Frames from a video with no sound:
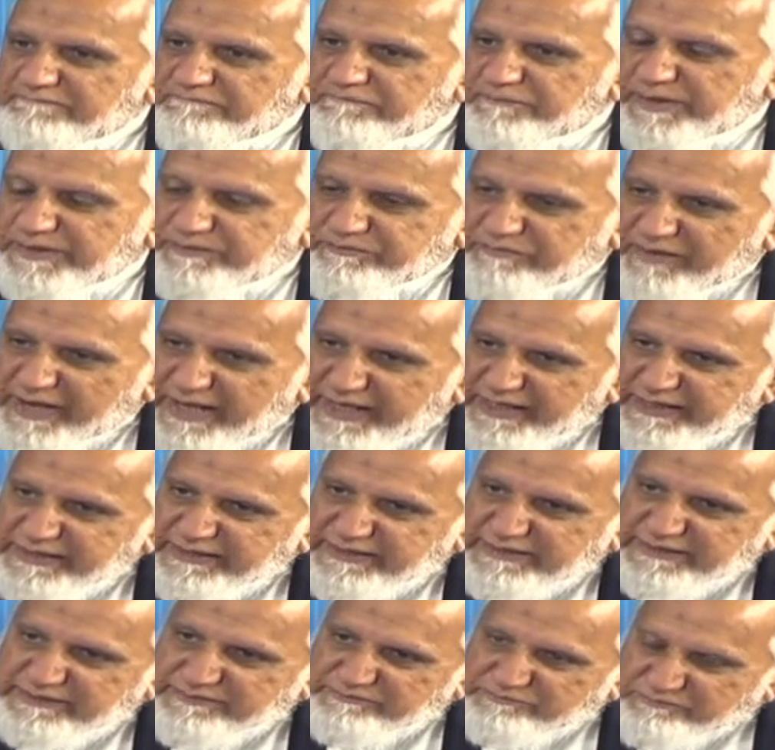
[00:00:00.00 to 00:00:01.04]
But by
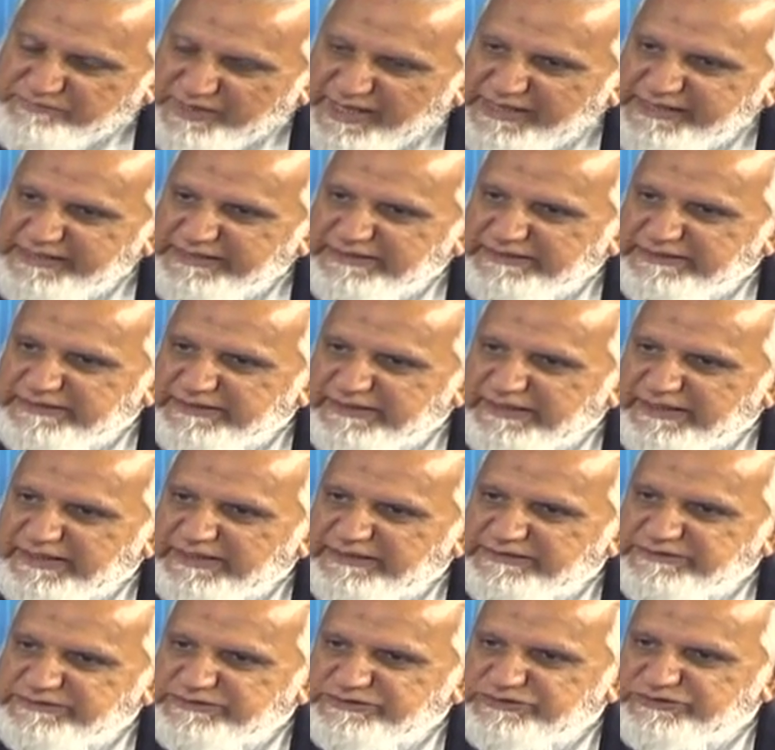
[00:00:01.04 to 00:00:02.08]
and
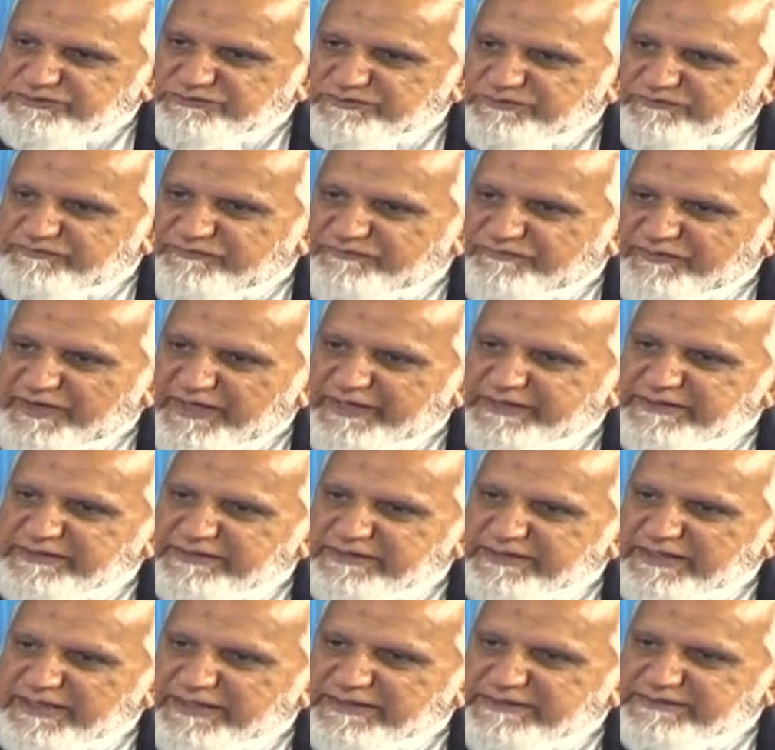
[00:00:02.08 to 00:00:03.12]
large, you would find
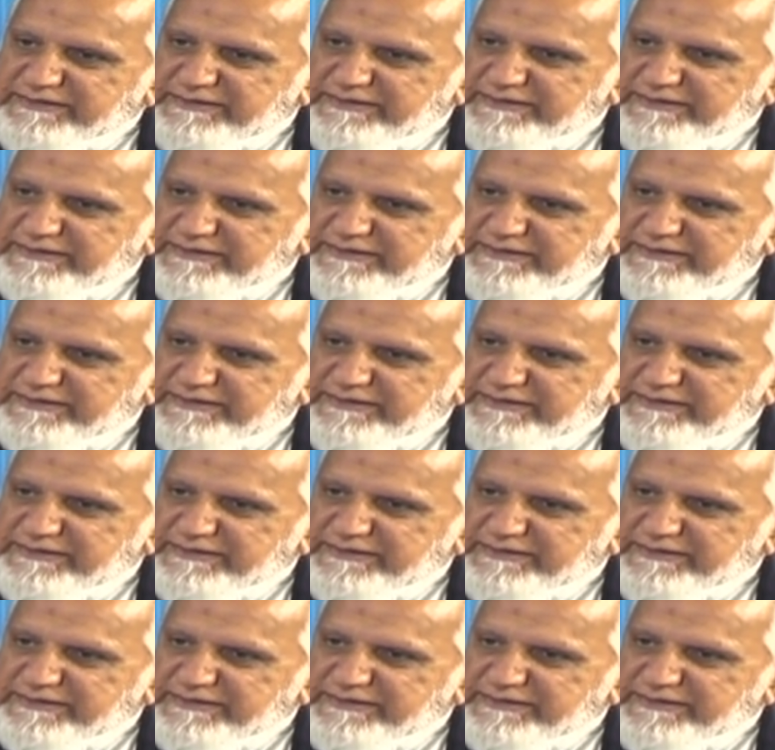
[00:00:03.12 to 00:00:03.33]
that